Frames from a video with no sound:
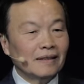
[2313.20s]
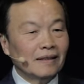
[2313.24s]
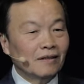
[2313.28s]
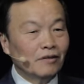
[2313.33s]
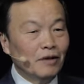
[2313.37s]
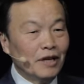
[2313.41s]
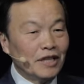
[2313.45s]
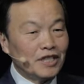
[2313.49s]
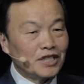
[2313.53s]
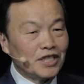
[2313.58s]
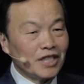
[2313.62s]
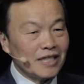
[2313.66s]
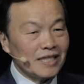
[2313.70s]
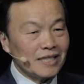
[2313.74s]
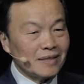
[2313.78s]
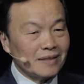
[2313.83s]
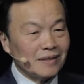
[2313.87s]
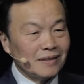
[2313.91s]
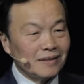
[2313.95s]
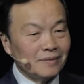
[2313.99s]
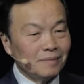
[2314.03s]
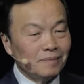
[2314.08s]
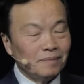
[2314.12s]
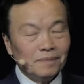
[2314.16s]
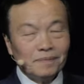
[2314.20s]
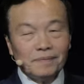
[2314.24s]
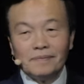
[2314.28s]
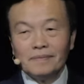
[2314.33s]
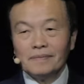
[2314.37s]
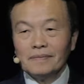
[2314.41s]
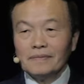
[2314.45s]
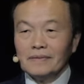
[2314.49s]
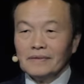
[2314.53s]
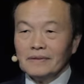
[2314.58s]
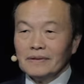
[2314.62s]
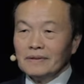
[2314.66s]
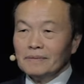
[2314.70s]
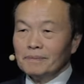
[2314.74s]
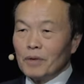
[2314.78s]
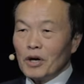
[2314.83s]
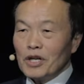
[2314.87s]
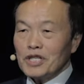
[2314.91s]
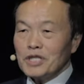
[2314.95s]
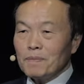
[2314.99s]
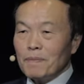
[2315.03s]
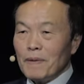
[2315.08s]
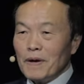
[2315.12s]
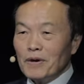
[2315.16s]
riches,
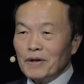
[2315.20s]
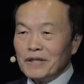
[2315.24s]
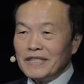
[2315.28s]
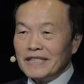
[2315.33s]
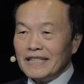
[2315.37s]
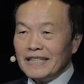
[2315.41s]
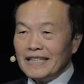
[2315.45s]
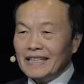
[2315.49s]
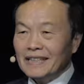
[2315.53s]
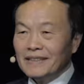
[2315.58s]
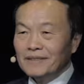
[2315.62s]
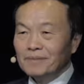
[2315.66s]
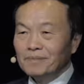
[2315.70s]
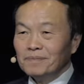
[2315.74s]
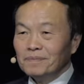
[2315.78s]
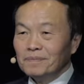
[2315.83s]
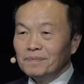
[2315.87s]
prosperity,